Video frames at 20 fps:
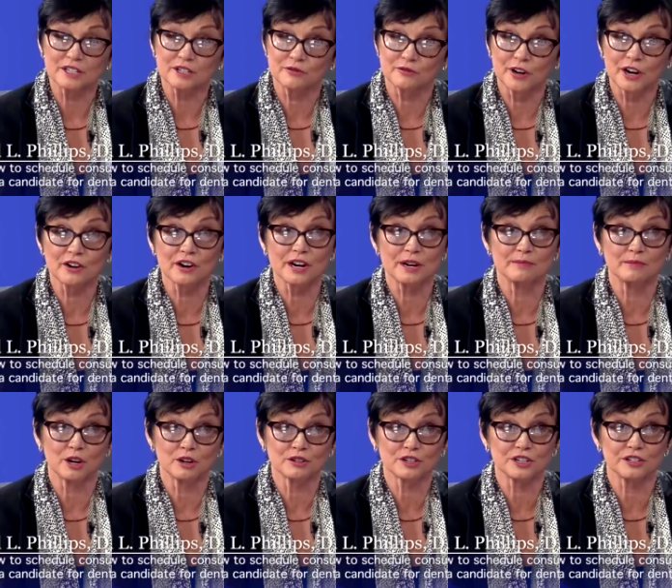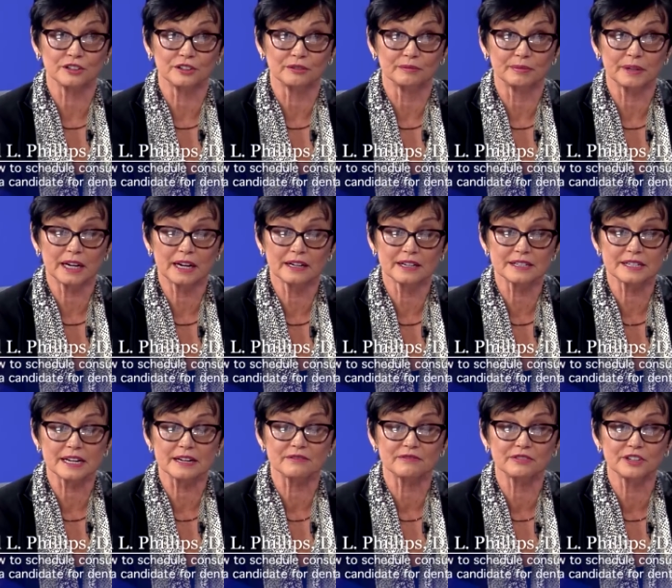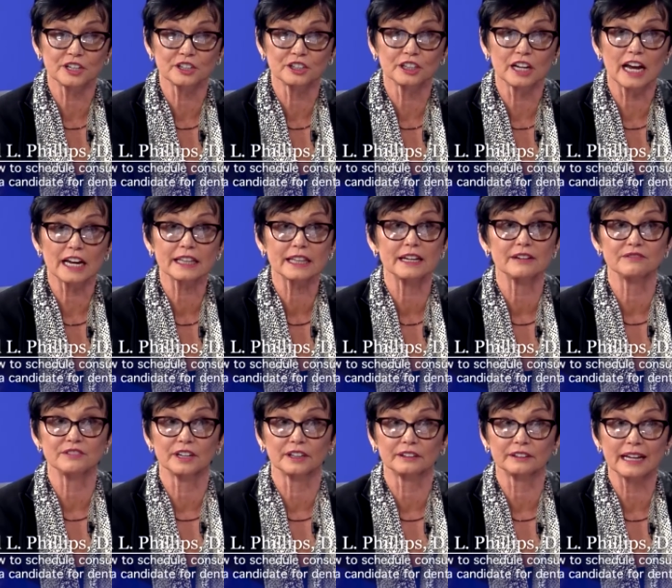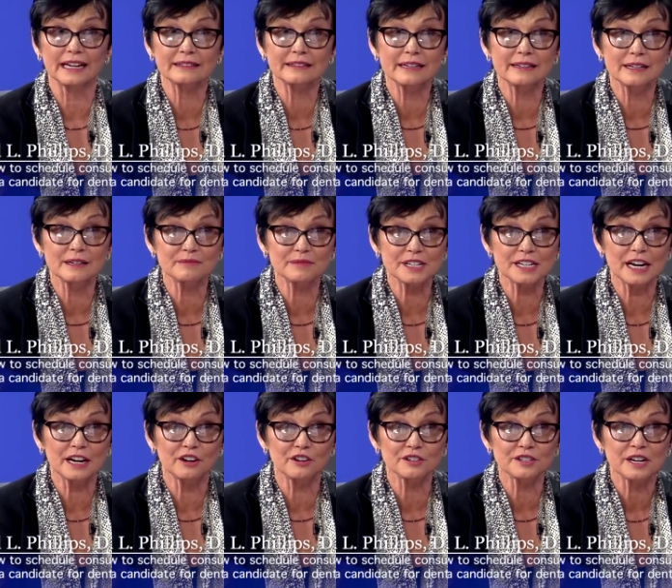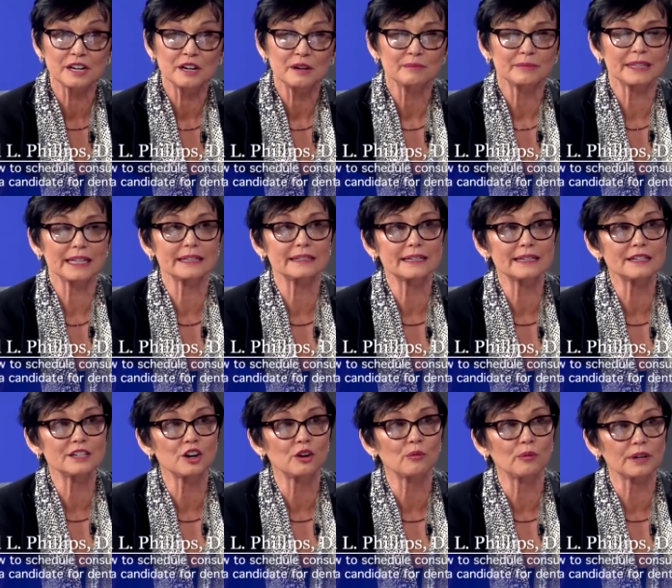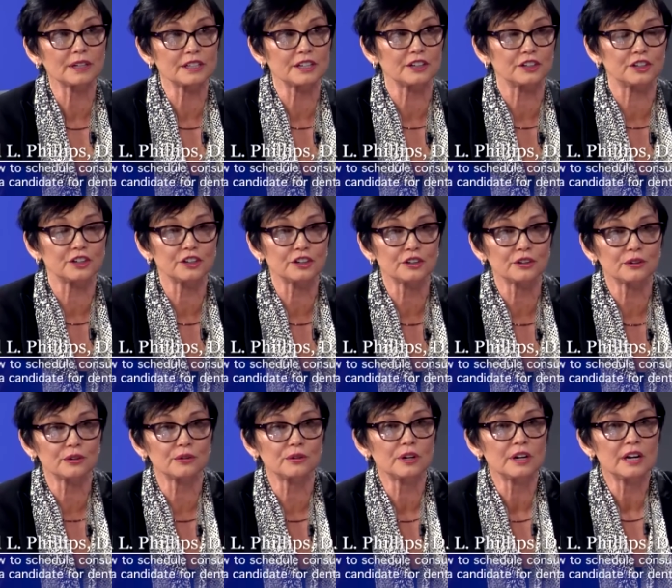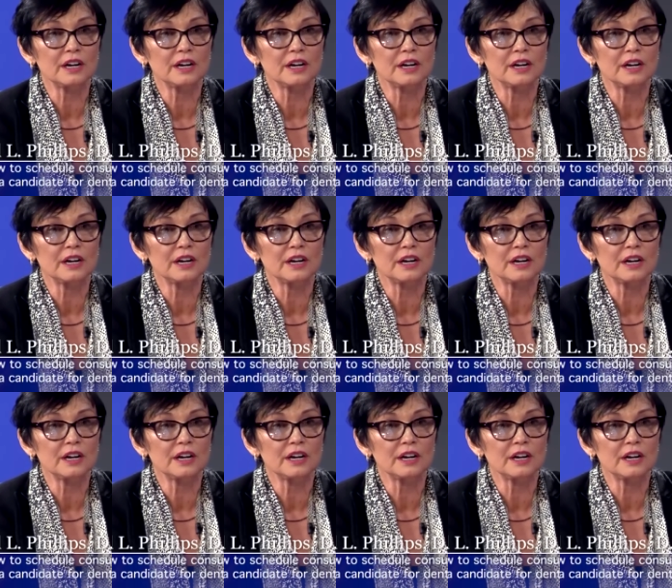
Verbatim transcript: very emotional because they feel like they've neglected themselves. They didn't know what to do.